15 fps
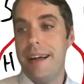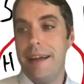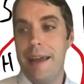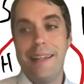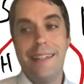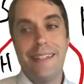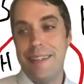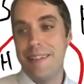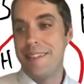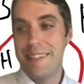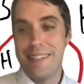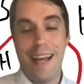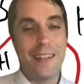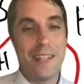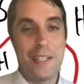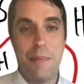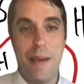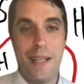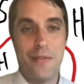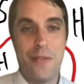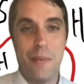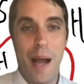and this is not the
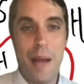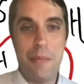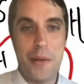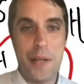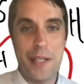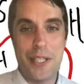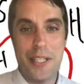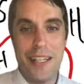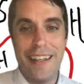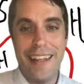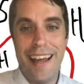space for my prediction on